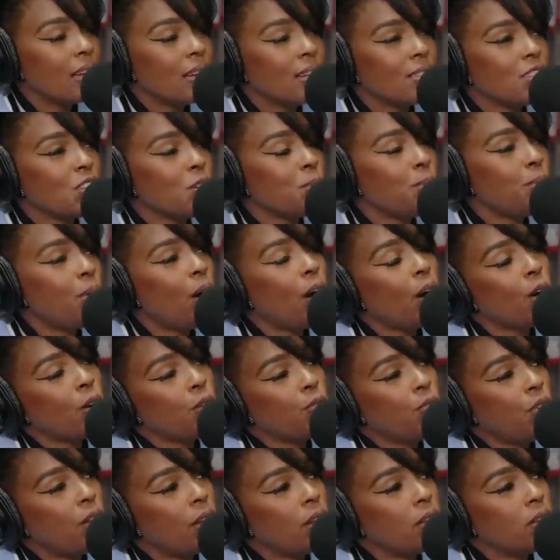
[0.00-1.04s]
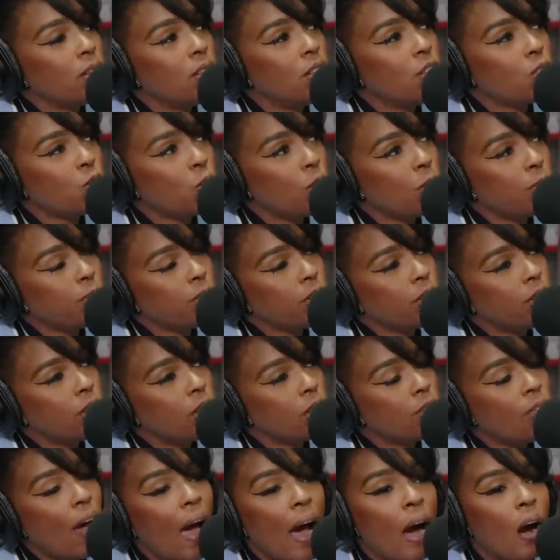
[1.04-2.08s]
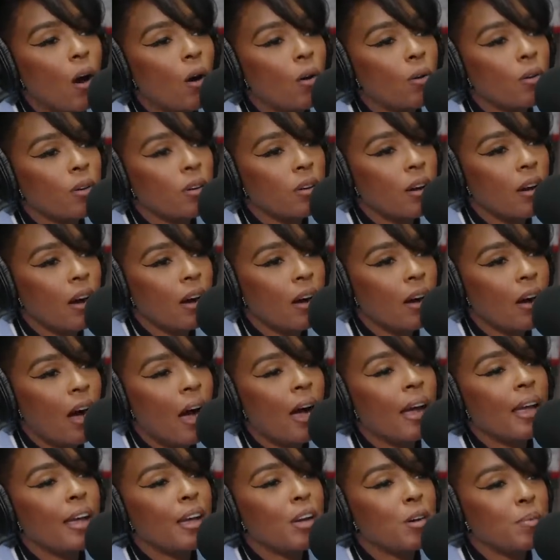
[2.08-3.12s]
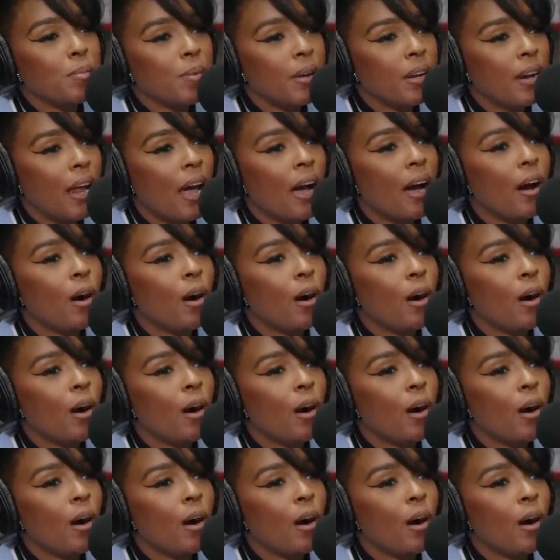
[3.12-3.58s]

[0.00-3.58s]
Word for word: it's a perfect description of how I am and mm-hmm.